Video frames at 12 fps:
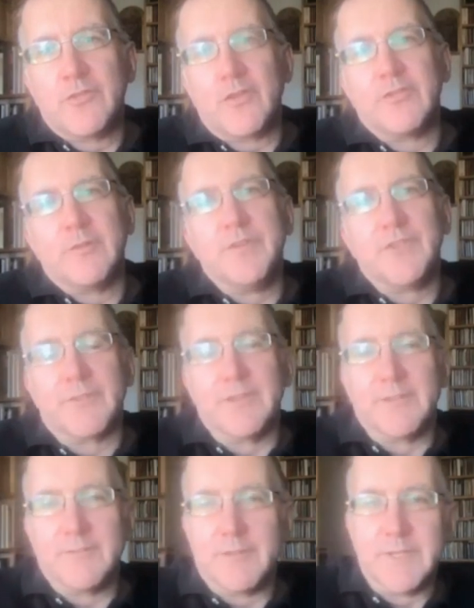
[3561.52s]
century music
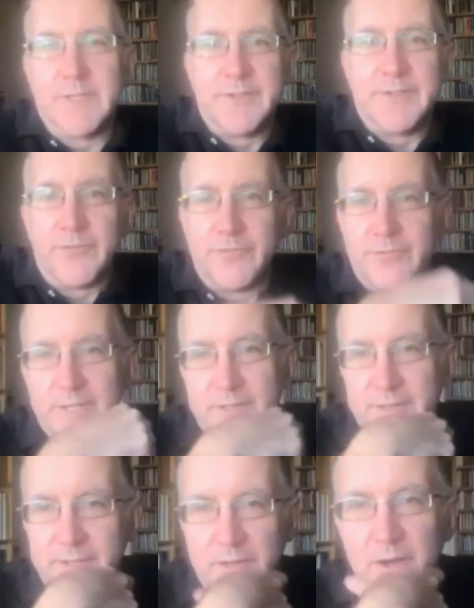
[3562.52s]
that really don't fit
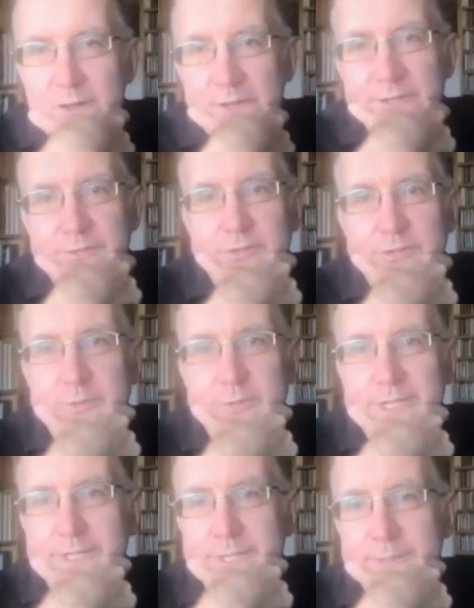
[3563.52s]
at all into
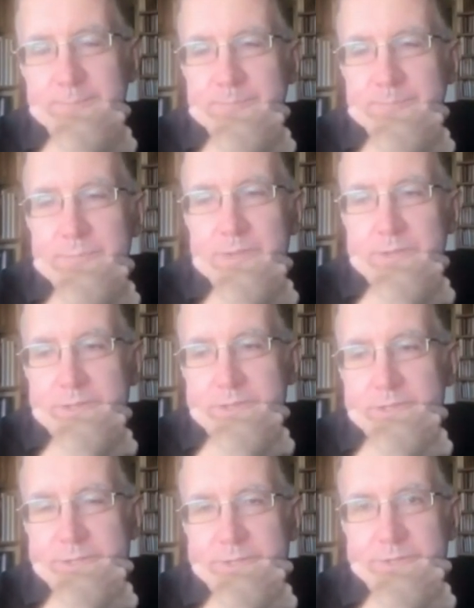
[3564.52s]
a
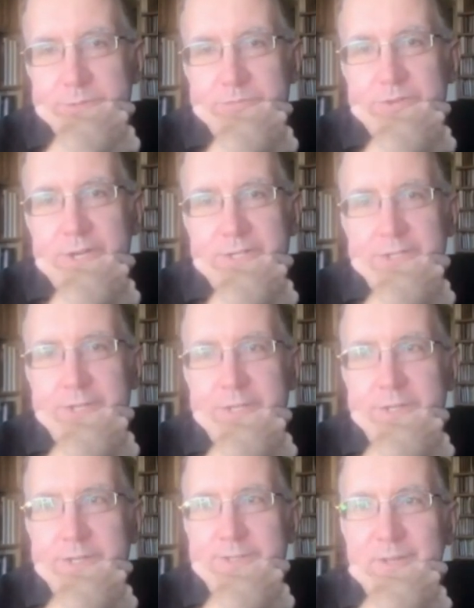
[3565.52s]

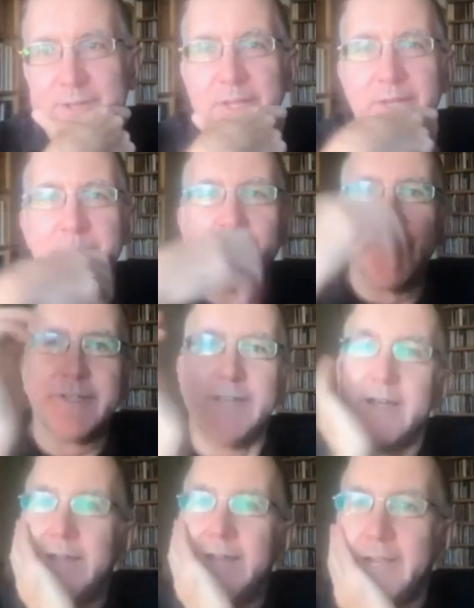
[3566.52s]
Wagnerian template. But
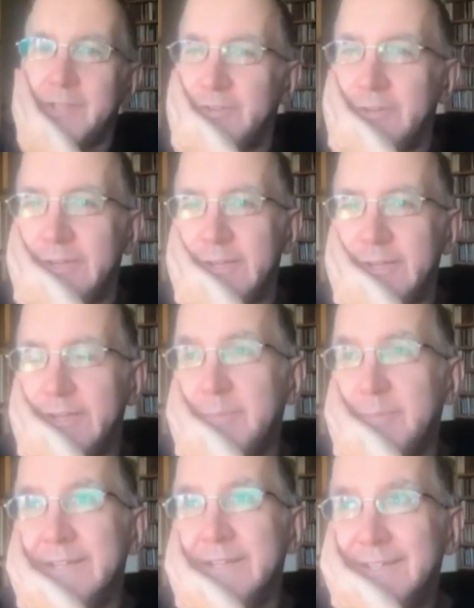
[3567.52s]
yeah, I certainly, I
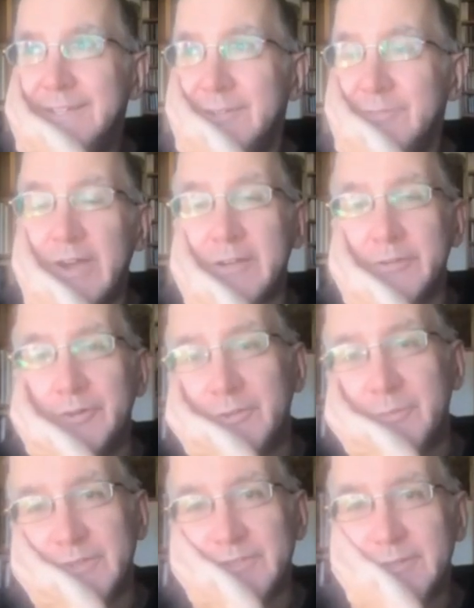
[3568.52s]
mean,
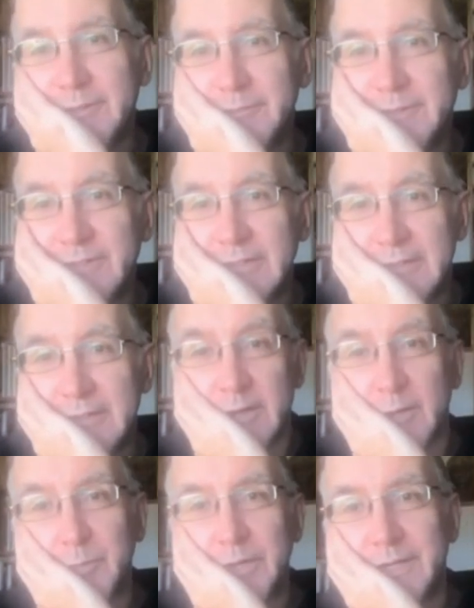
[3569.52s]
Wagnerism is a
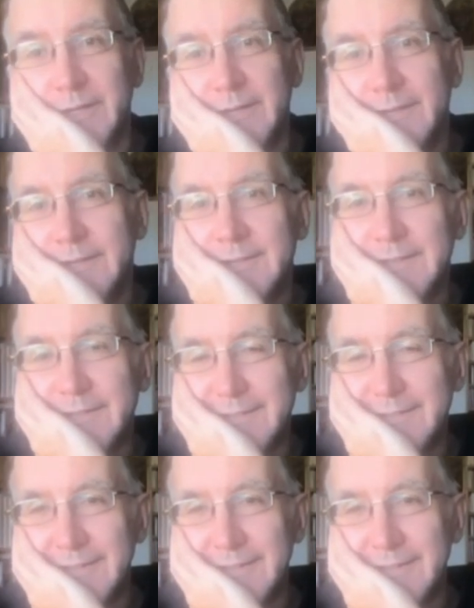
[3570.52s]
longer book and